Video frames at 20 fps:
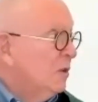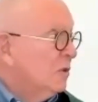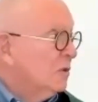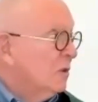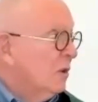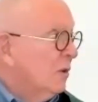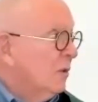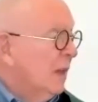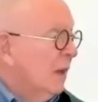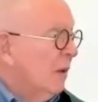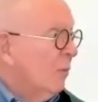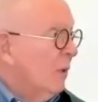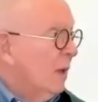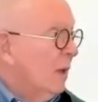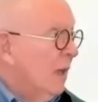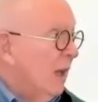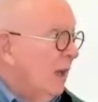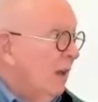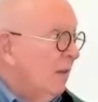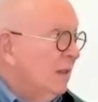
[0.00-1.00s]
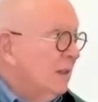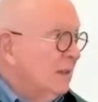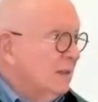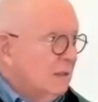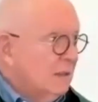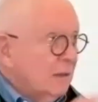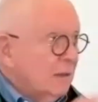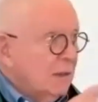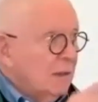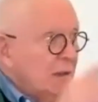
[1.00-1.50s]
So that we have
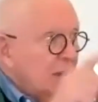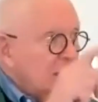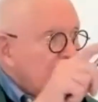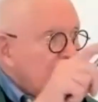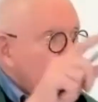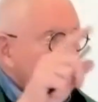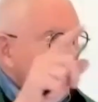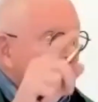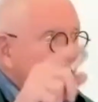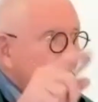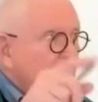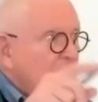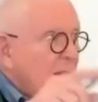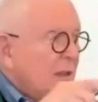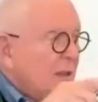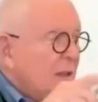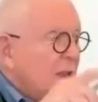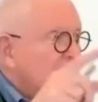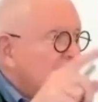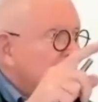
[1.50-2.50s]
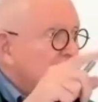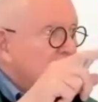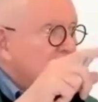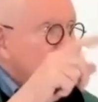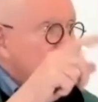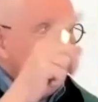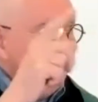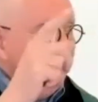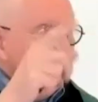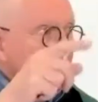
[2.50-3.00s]

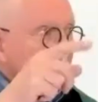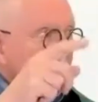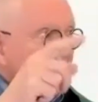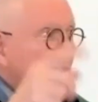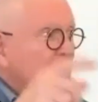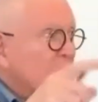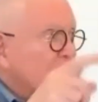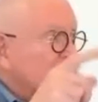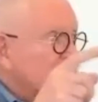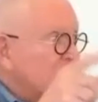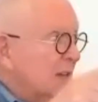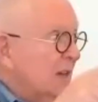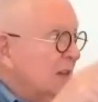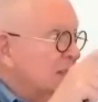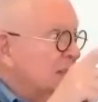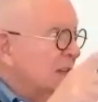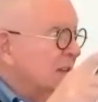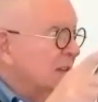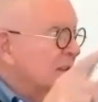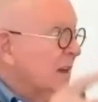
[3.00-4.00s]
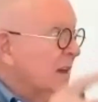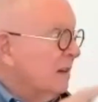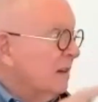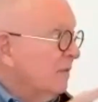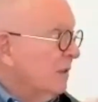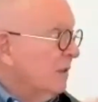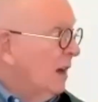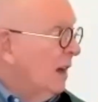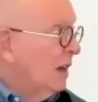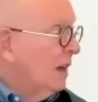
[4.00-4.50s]
these mental states as kind
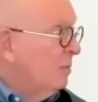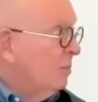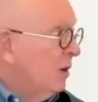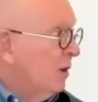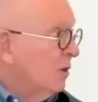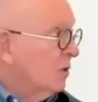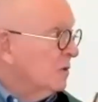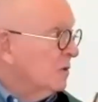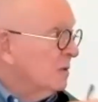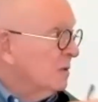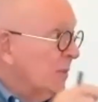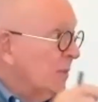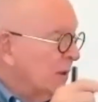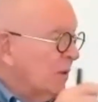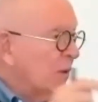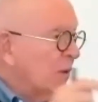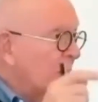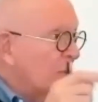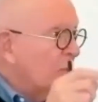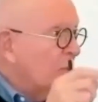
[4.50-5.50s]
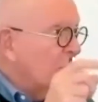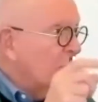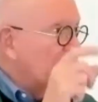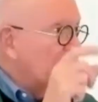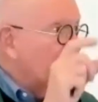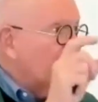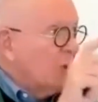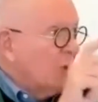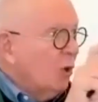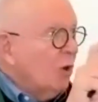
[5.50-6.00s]
of guideposts, but
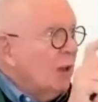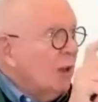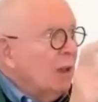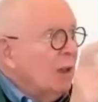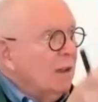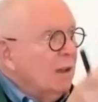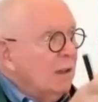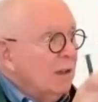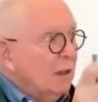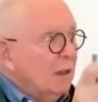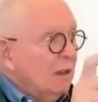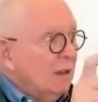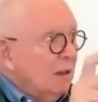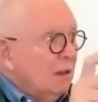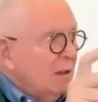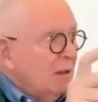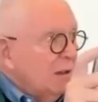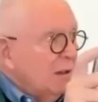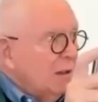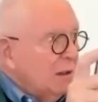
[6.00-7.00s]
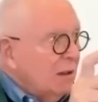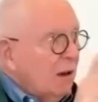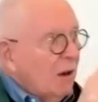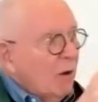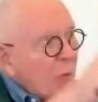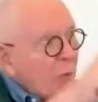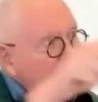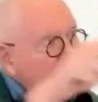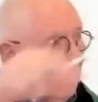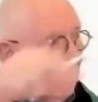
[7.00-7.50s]
we're looking
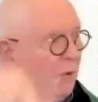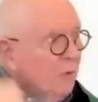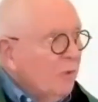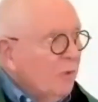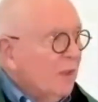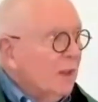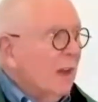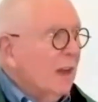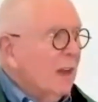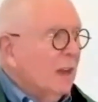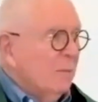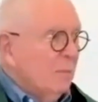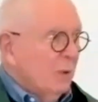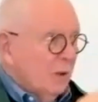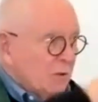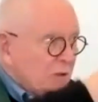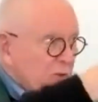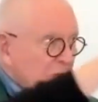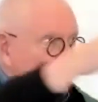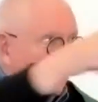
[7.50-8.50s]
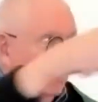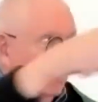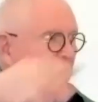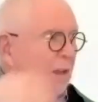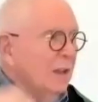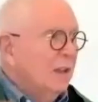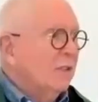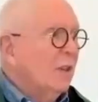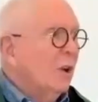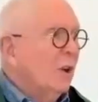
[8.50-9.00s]
around the guidepost. We're
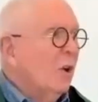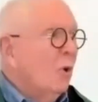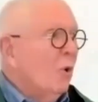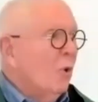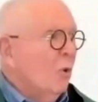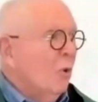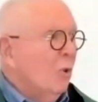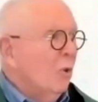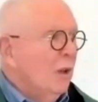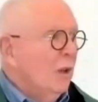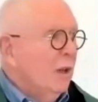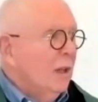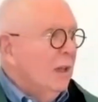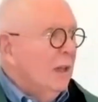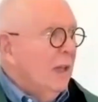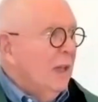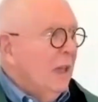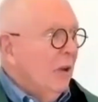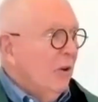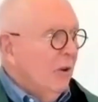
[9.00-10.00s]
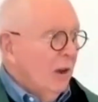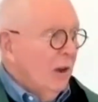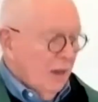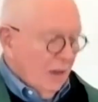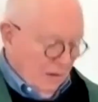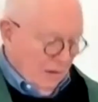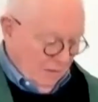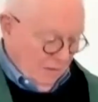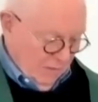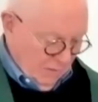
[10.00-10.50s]
looking at the whole
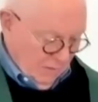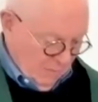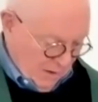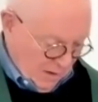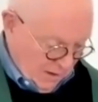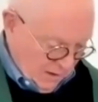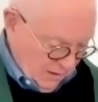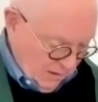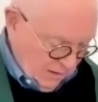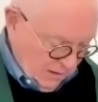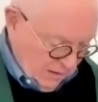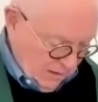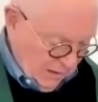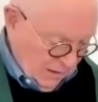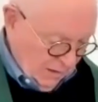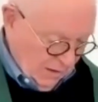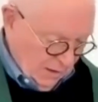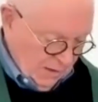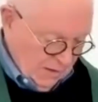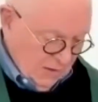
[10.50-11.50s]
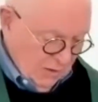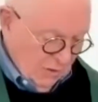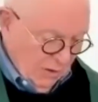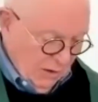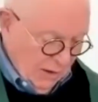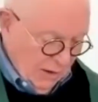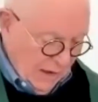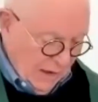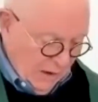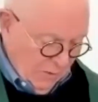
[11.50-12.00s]
area of the mind and
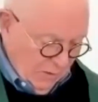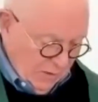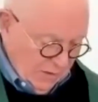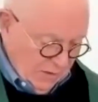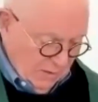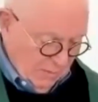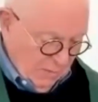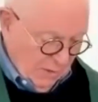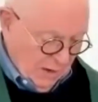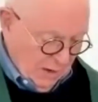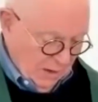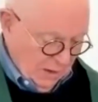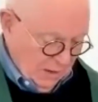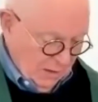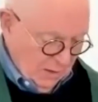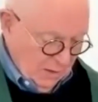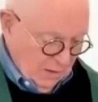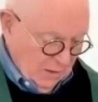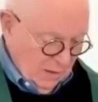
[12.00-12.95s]
considering, how is the mind?